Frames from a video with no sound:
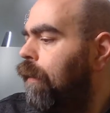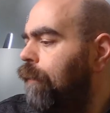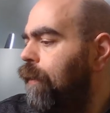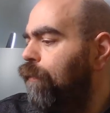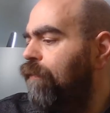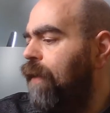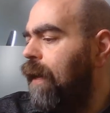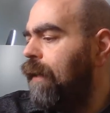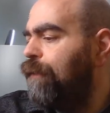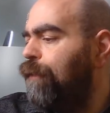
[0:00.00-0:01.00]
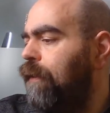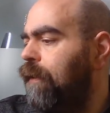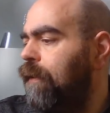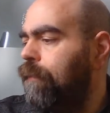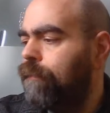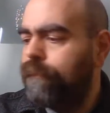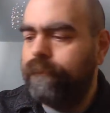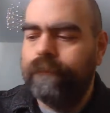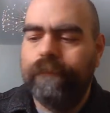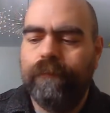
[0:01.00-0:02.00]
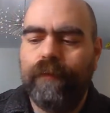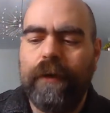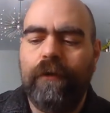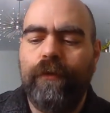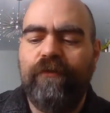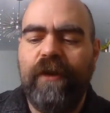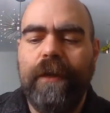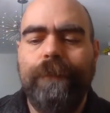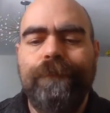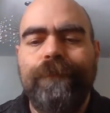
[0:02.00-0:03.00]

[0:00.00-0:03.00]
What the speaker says: Then we've got the Predator with Chain.